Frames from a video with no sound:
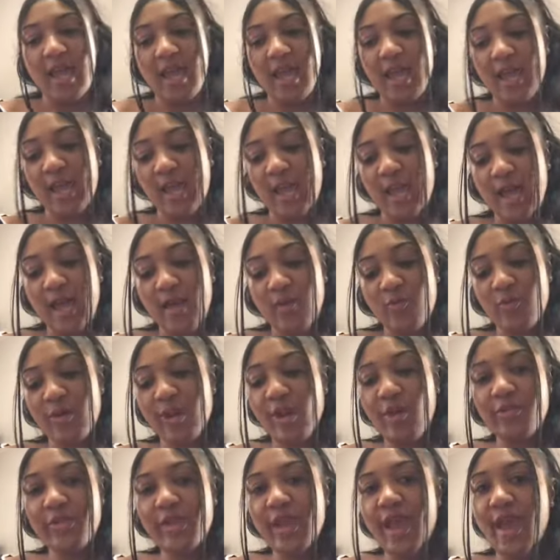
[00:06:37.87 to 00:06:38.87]
and
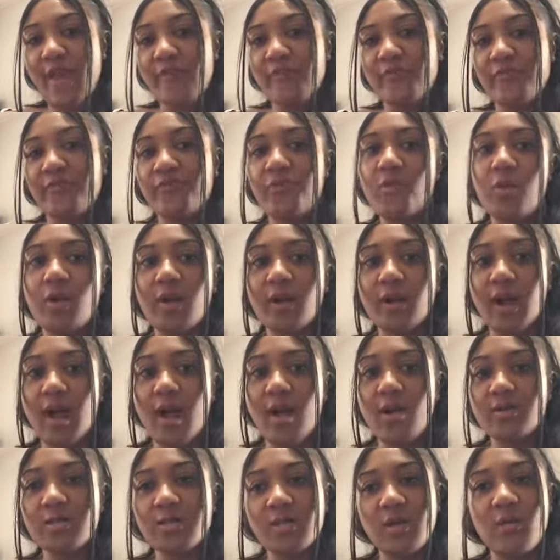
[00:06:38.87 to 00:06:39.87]
we only have 4
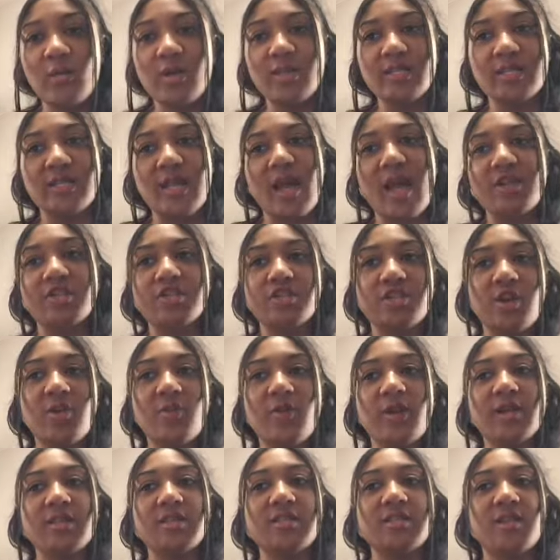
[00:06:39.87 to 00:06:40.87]
now, so it's not
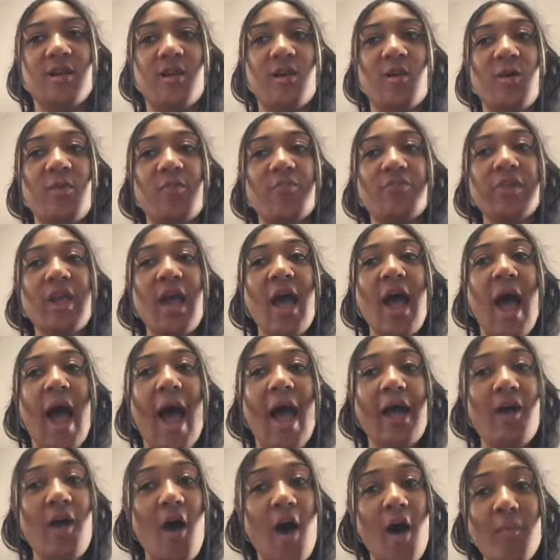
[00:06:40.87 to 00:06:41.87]
showing. So
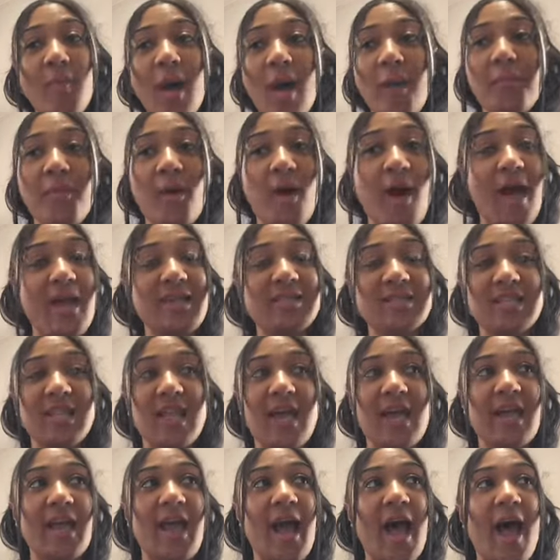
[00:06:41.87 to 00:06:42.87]
I call my boss,
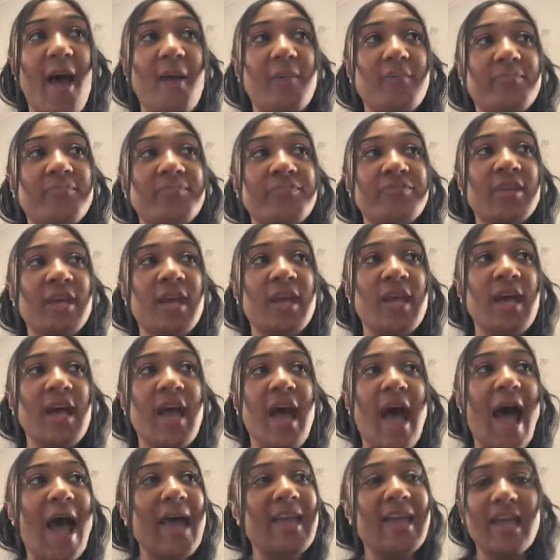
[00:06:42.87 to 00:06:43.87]
like
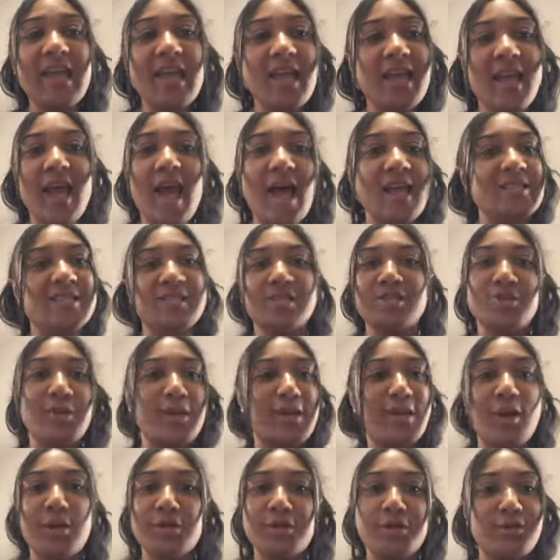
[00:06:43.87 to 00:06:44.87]
I can't
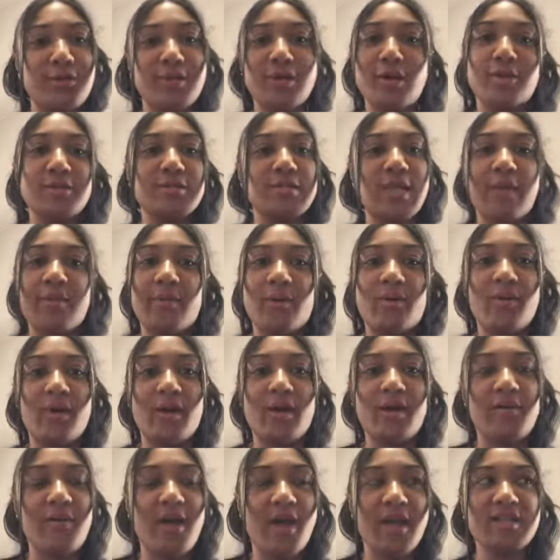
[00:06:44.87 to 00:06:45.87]
concentrate on doing no type of
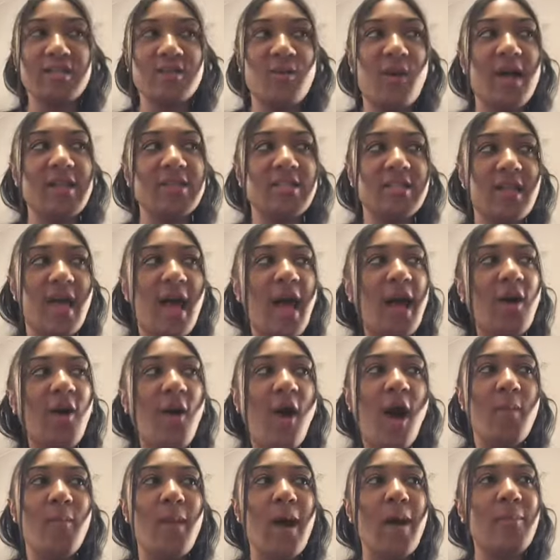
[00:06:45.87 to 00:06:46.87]
work, right? So I
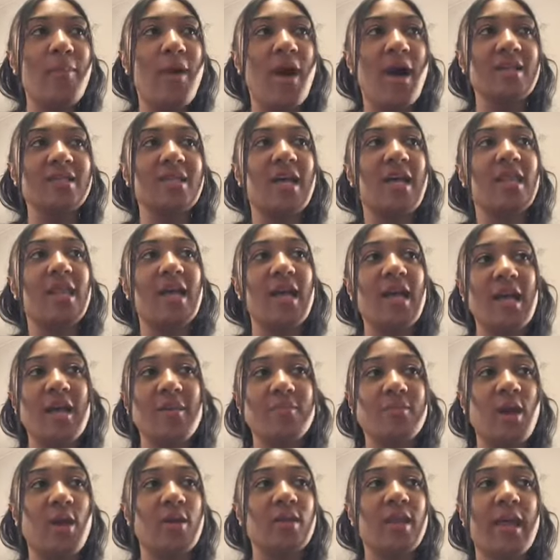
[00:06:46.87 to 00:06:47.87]
call my boss, I let
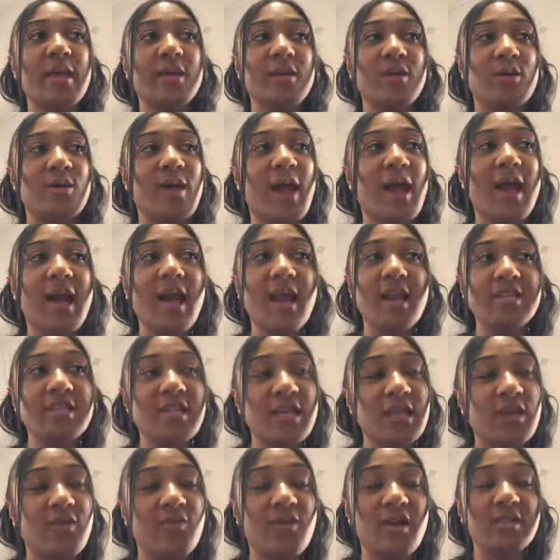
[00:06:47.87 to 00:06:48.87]
him know, like, dude, I gotta
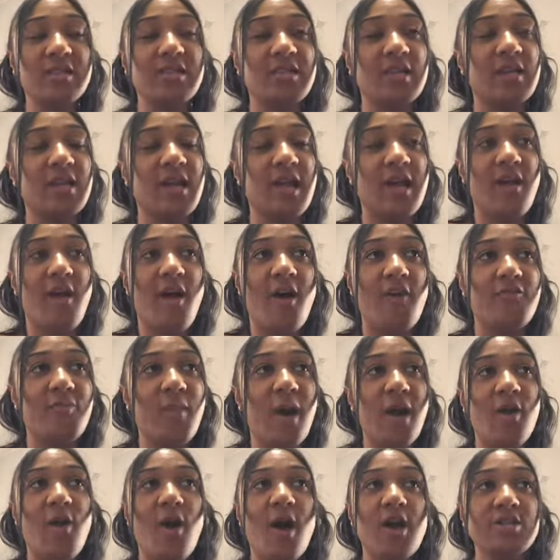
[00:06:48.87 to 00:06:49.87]
take the rest of the day off.
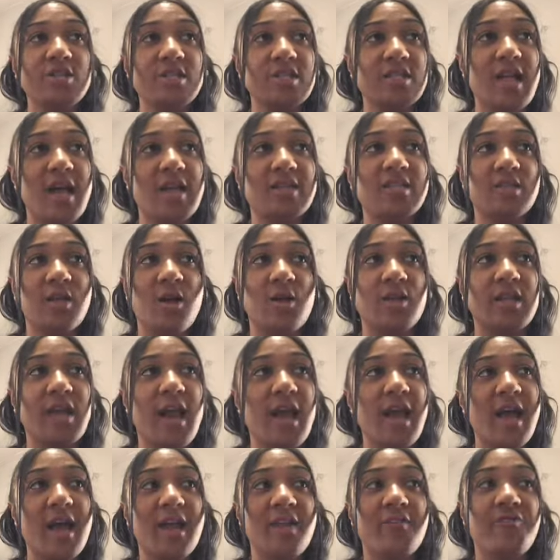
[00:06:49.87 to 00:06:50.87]
My car just got stolen,
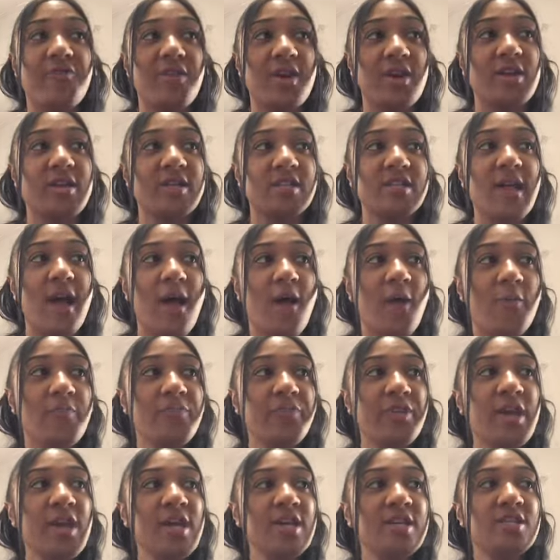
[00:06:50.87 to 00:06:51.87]
I gotta figure this out.
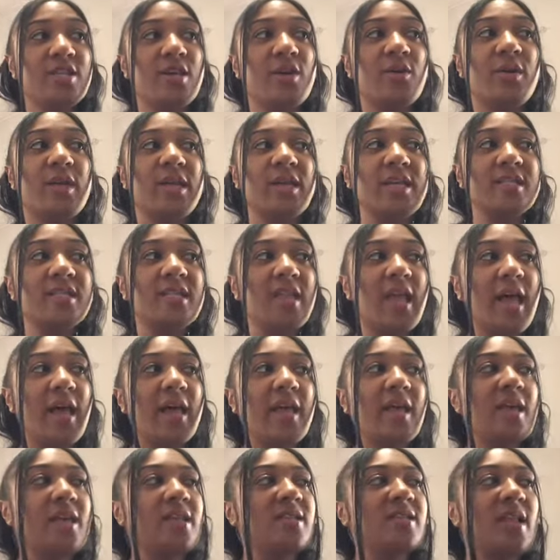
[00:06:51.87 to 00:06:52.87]
So he's
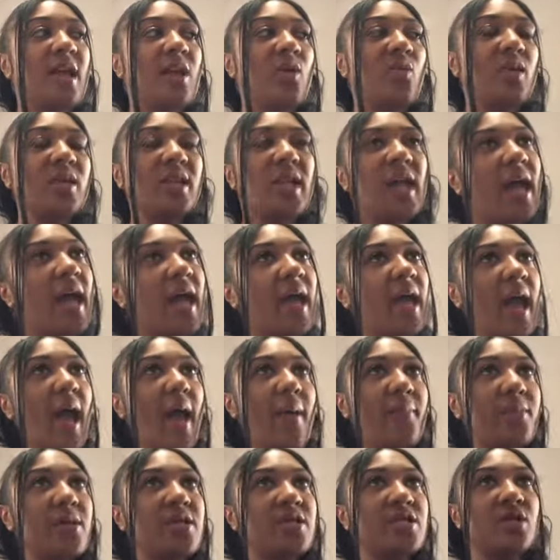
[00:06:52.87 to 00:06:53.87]
like, what the heck
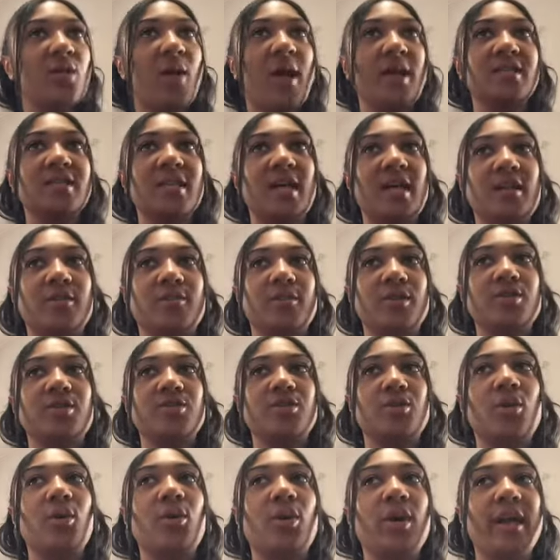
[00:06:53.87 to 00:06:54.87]
happened? So I tell him the
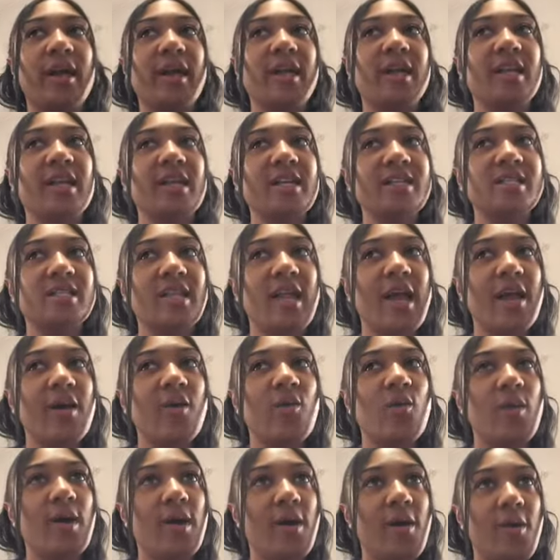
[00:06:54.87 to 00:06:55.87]
story, and he's like,
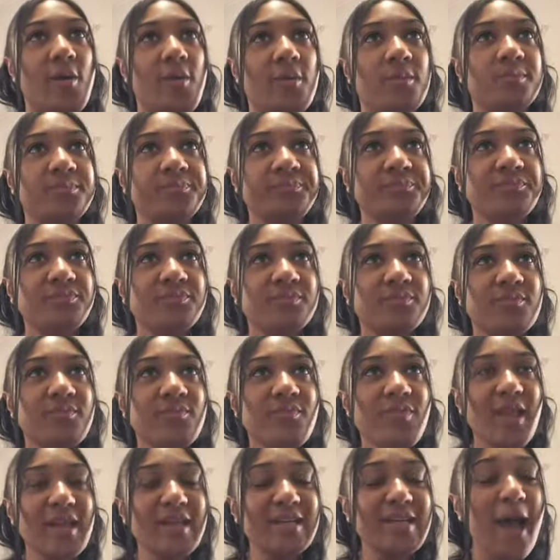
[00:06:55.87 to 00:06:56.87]
well,
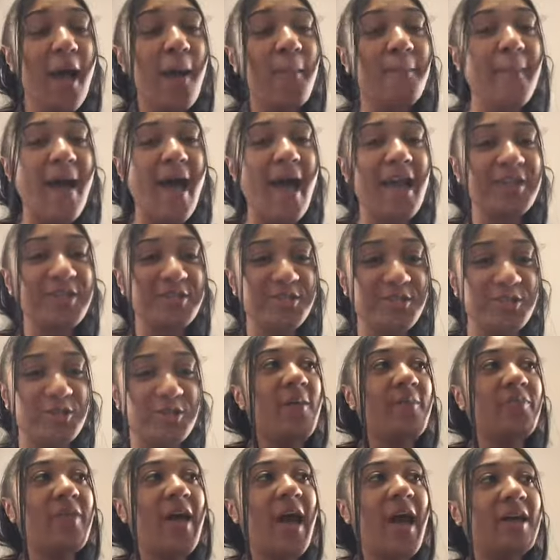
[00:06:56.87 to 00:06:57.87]
now, mind
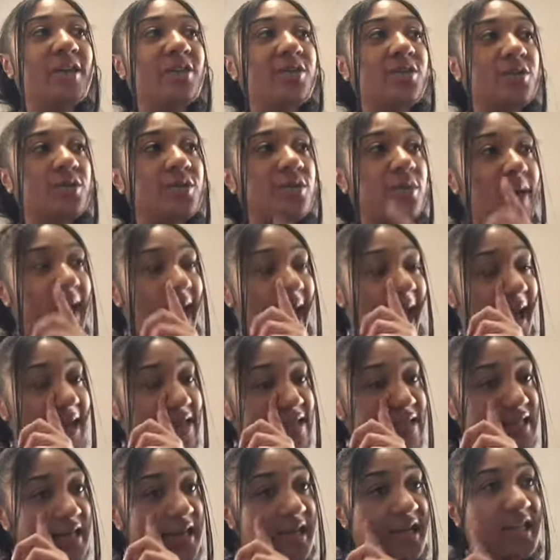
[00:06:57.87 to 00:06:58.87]
you, I do
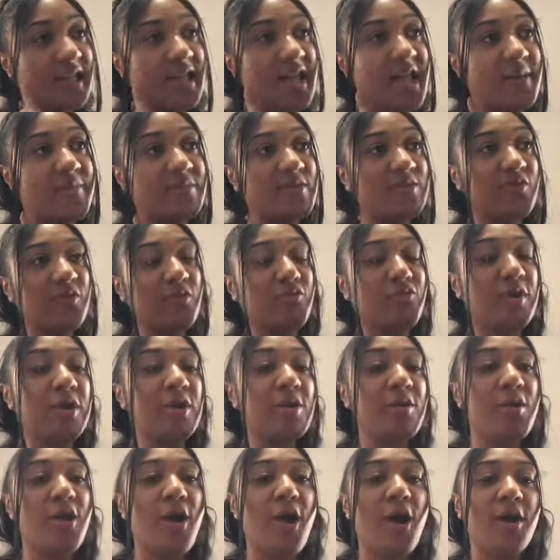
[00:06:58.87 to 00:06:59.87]
accident claims for
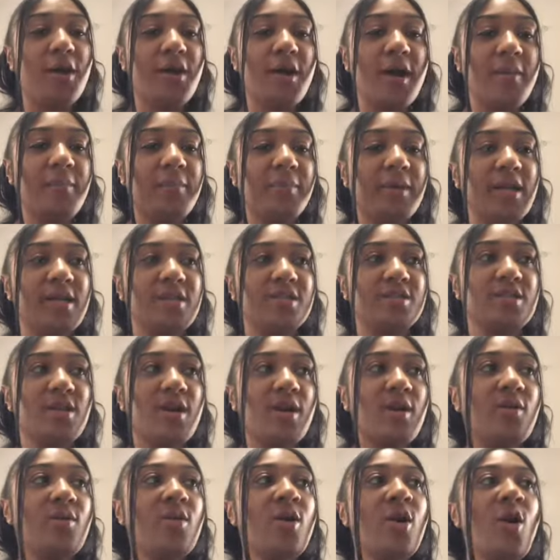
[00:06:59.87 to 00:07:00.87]
rental car companies,
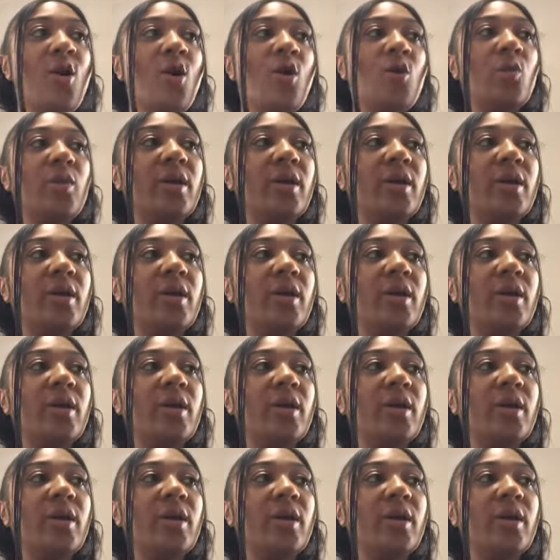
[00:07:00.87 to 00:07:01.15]
so we